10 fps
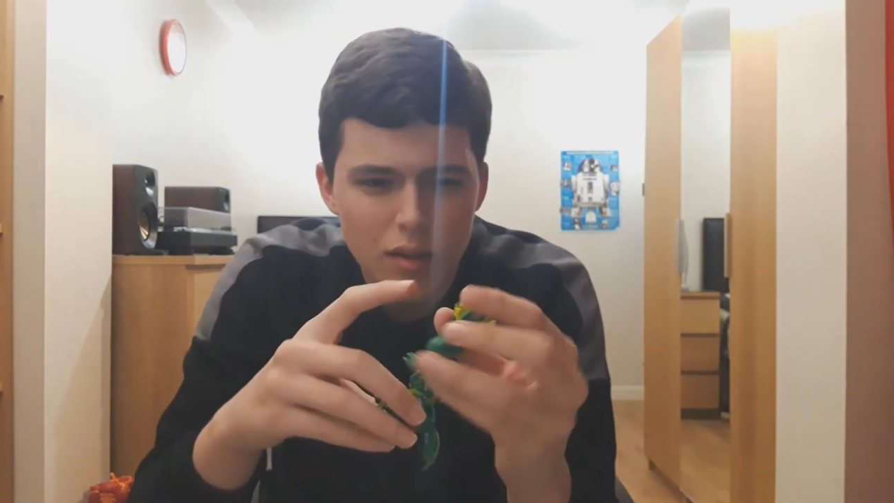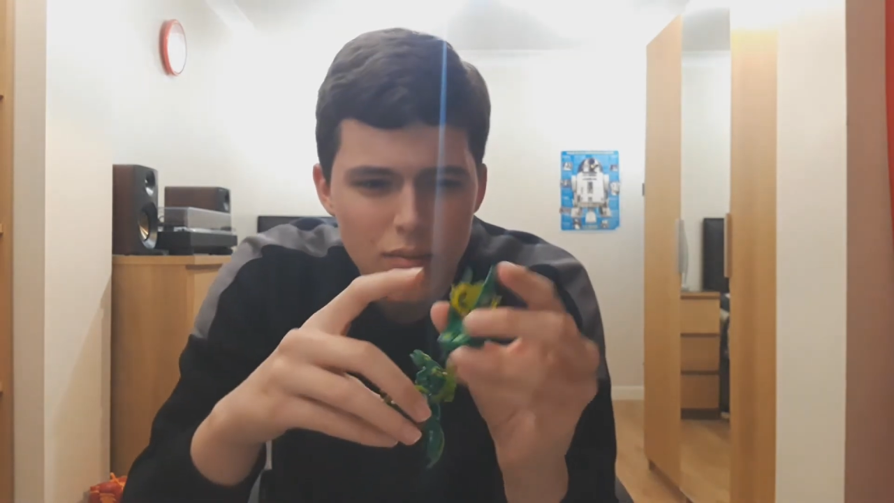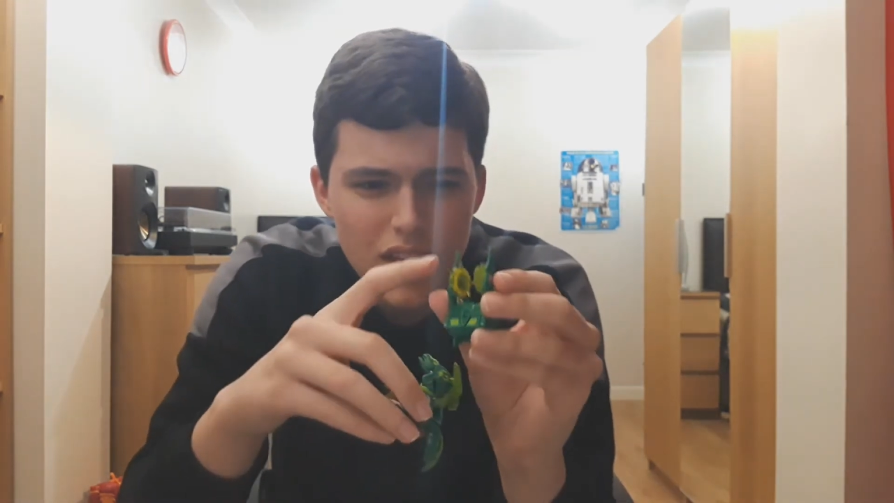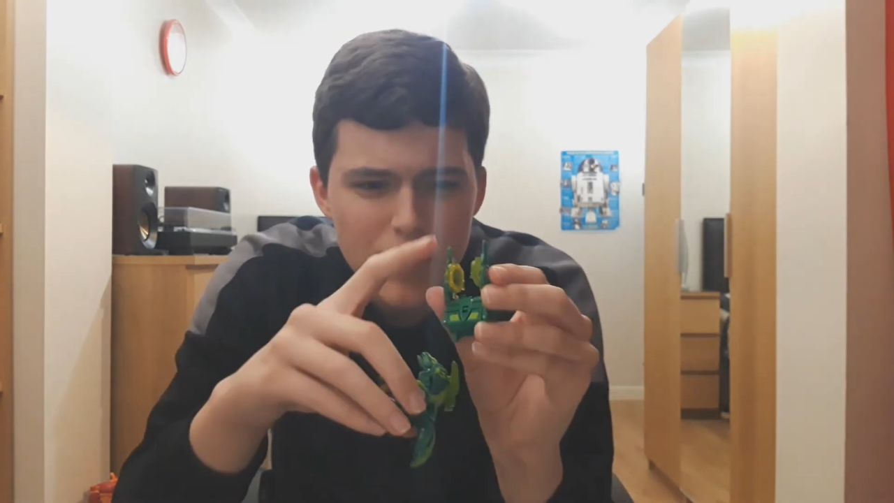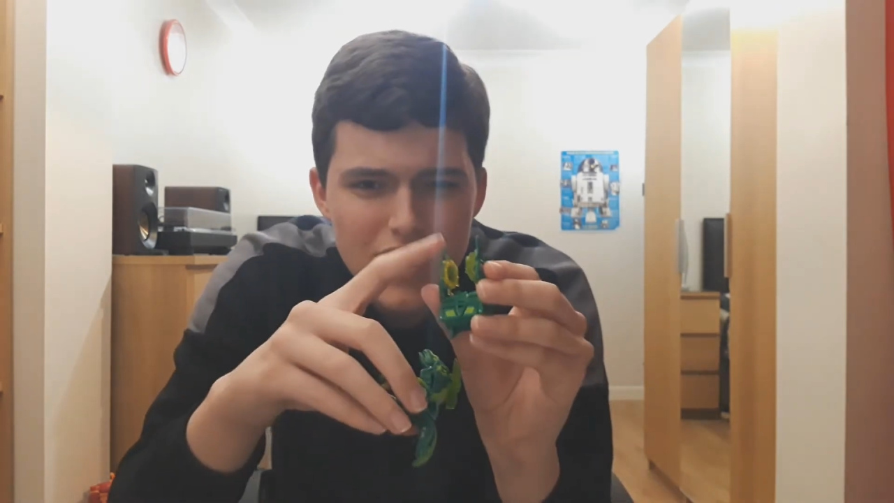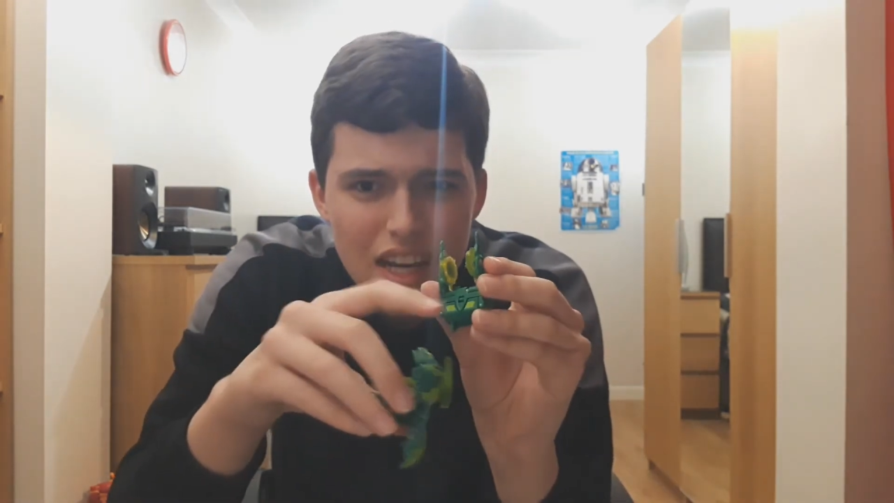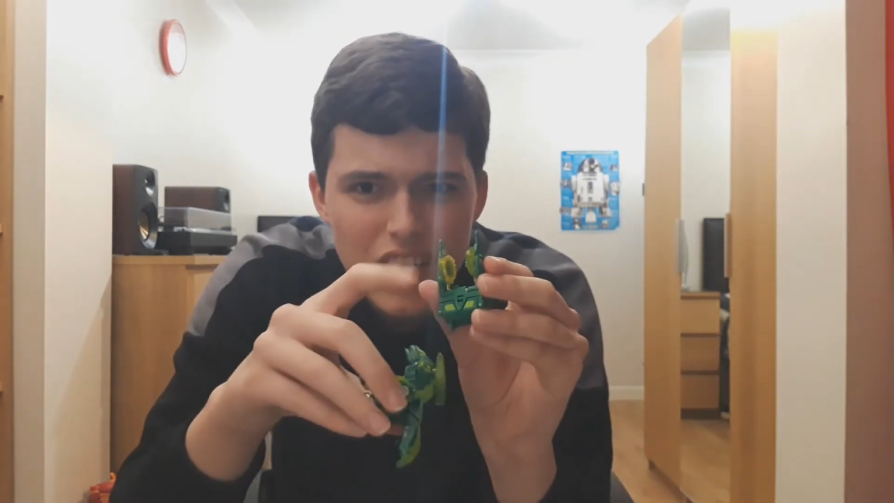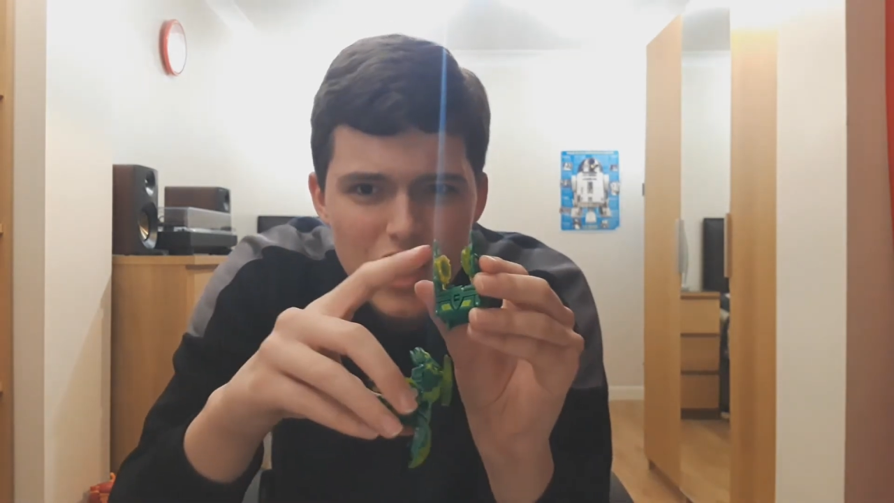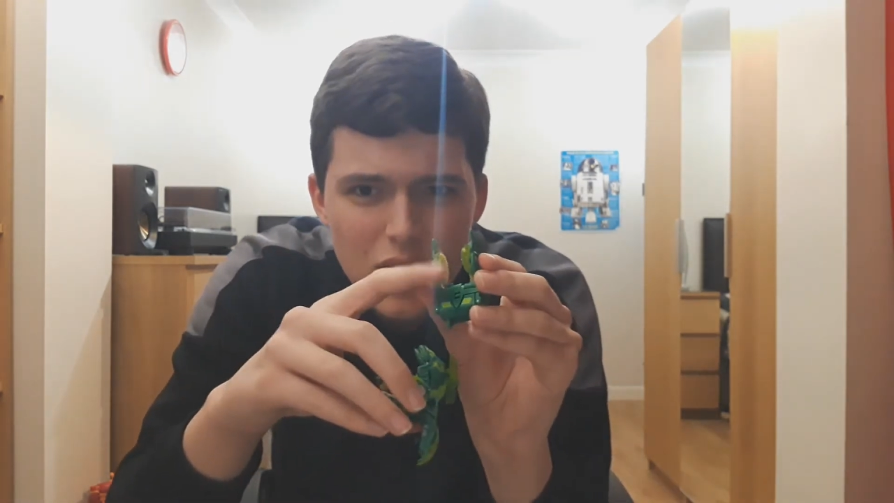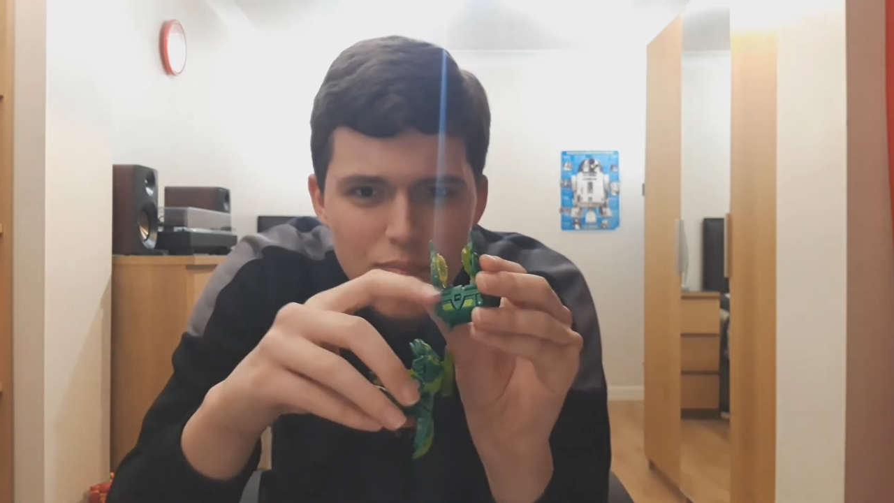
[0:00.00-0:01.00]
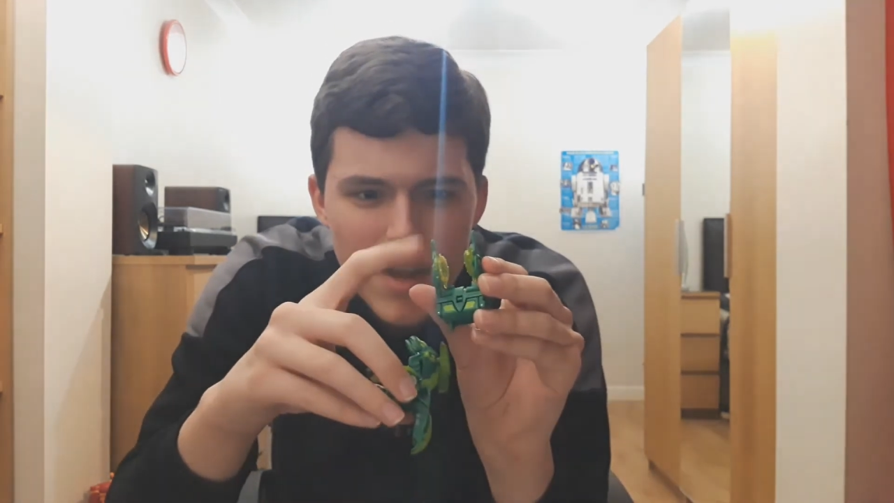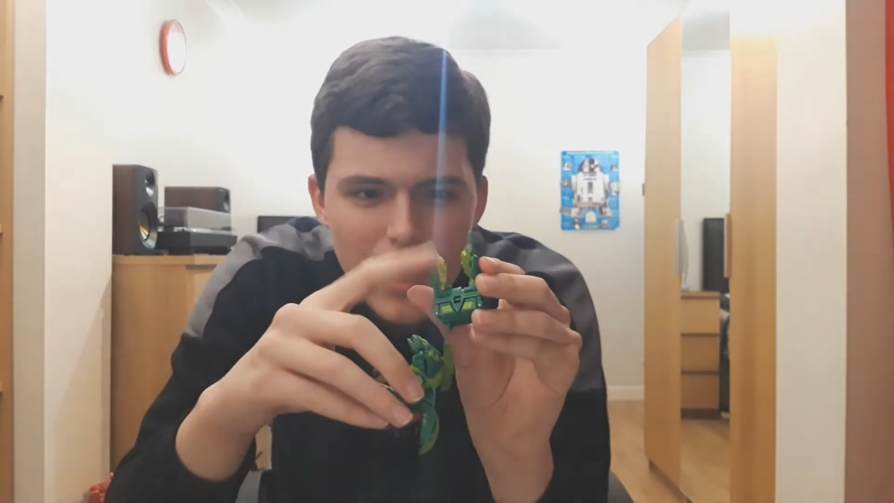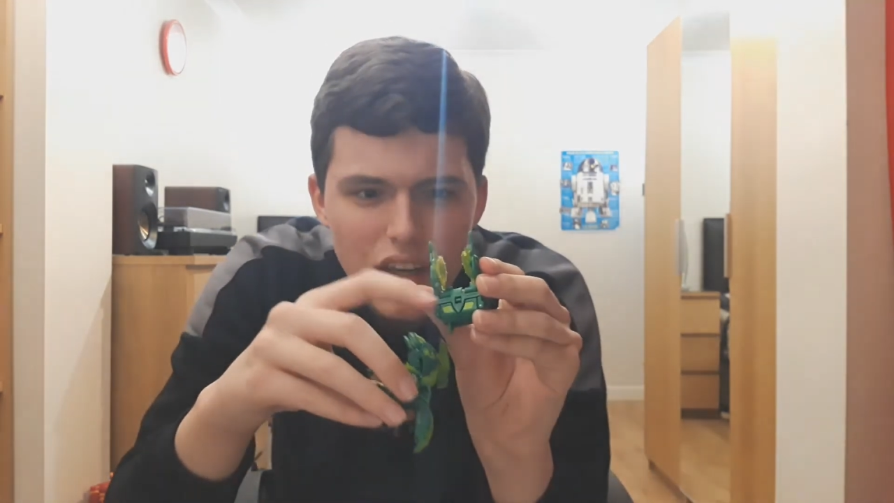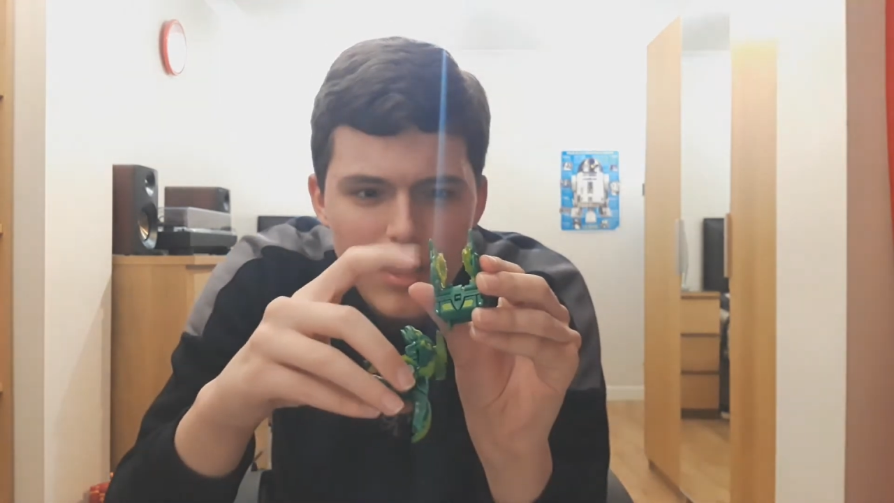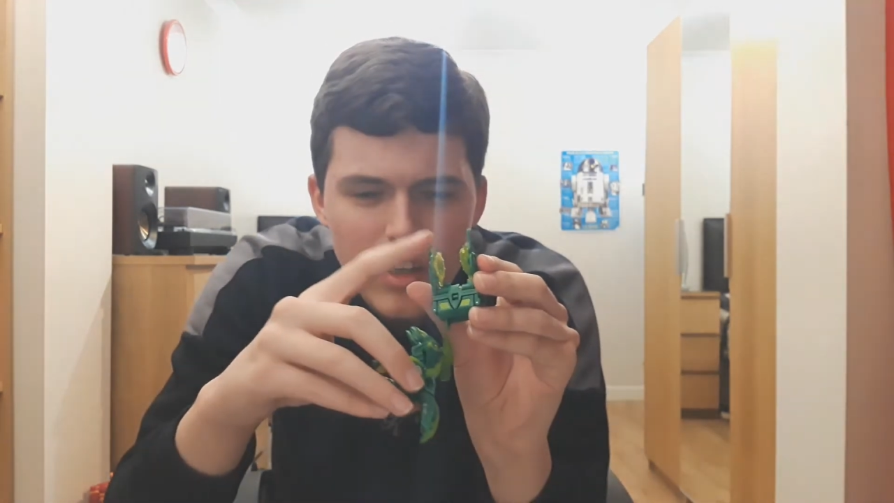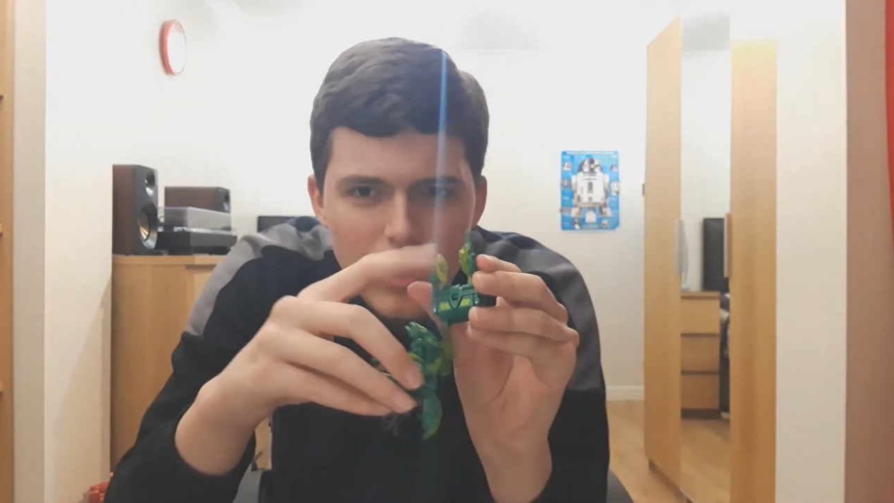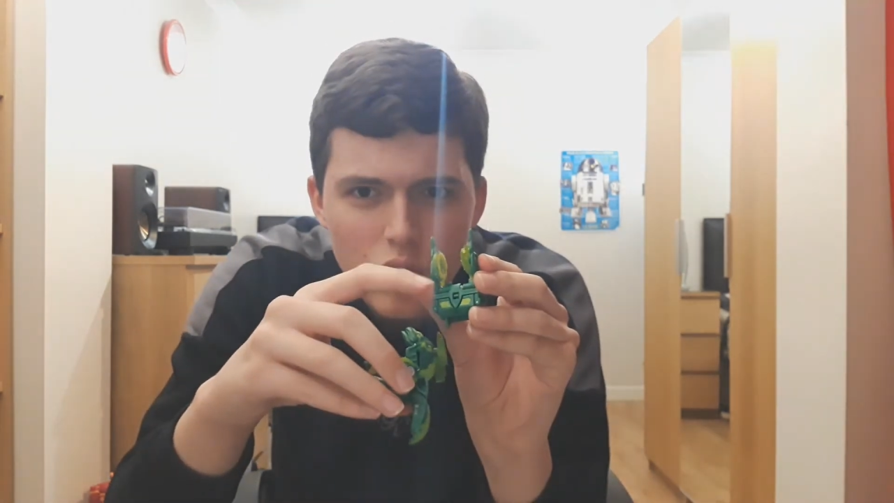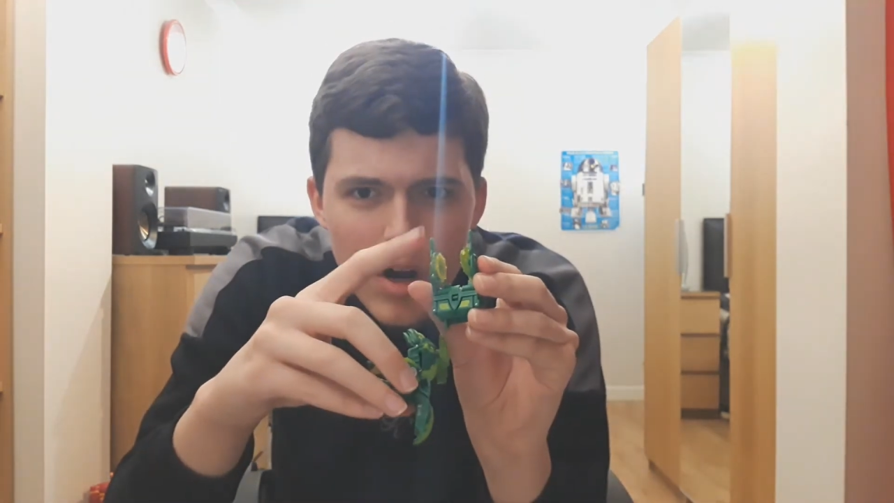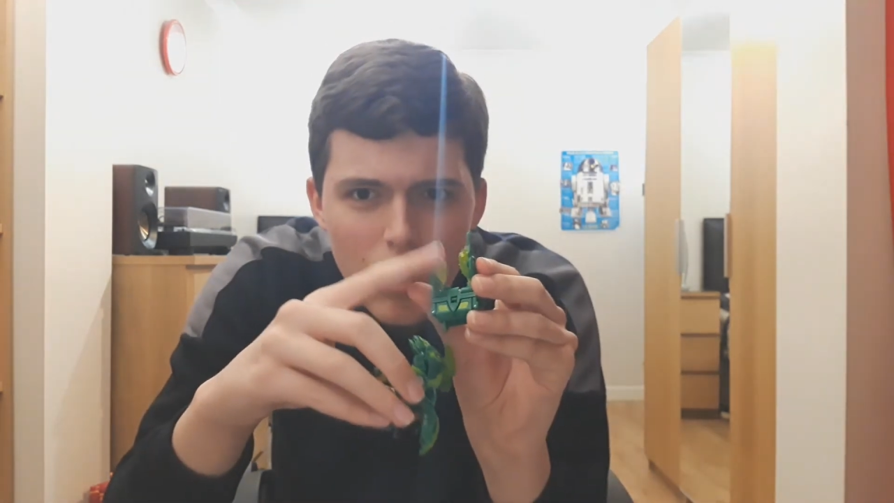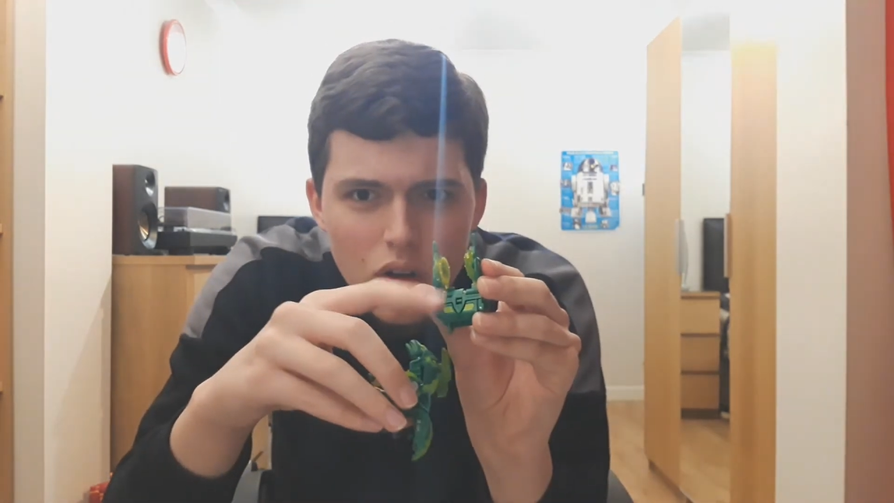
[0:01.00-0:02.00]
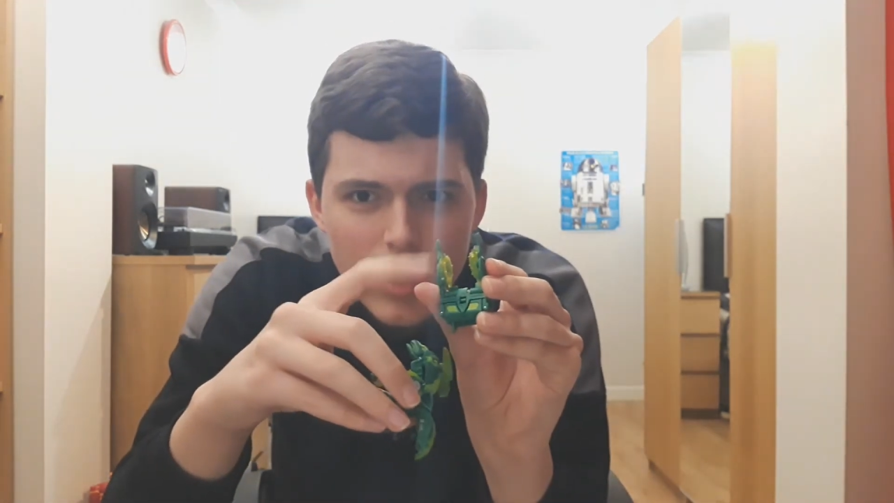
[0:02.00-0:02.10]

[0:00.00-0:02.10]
These bits actually spin as well.